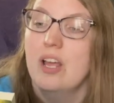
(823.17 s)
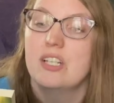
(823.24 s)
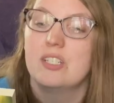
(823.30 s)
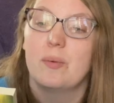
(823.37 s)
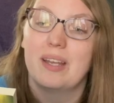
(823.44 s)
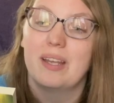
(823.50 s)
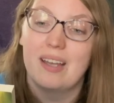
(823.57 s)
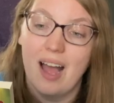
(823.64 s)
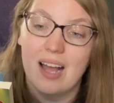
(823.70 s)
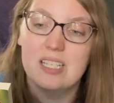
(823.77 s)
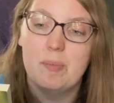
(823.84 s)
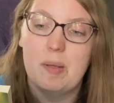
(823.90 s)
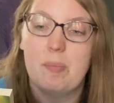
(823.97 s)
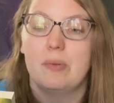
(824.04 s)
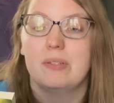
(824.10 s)
So when God's
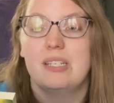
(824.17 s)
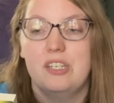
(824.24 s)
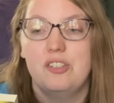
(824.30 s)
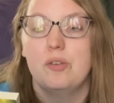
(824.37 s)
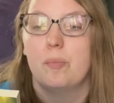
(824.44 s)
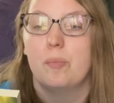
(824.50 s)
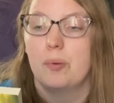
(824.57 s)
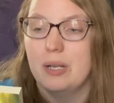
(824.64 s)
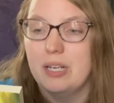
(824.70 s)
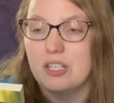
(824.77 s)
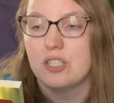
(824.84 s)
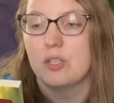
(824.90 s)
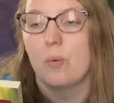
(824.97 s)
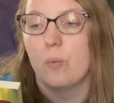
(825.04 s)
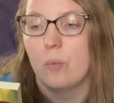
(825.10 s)
people teach and
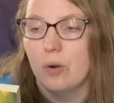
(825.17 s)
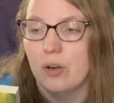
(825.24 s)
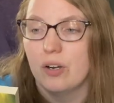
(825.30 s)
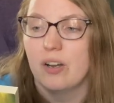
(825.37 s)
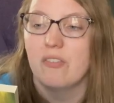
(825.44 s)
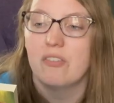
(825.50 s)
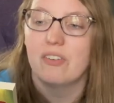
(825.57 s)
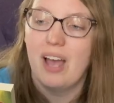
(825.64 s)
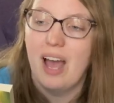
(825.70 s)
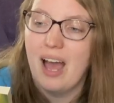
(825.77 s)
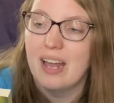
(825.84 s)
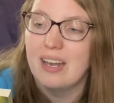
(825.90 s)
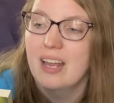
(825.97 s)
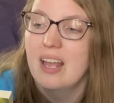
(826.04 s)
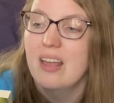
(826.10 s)
preach the word of
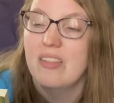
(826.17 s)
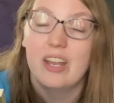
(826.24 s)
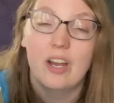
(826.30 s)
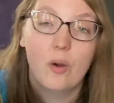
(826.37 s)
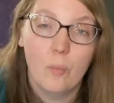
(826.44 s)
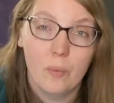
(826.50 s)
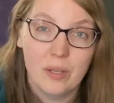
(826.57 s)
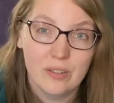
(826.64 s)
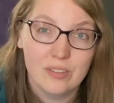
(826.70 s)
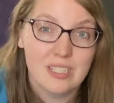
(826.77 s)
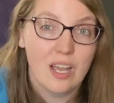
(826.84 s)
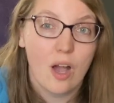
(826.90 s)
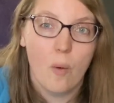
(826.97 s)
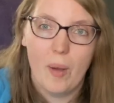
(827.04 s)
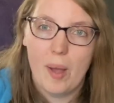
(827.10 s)
God, they are
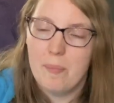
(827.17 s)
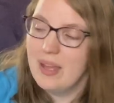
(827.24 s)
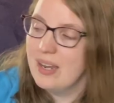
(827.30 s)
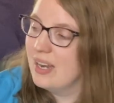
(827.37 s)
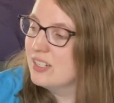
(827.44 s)
wielding a weapon.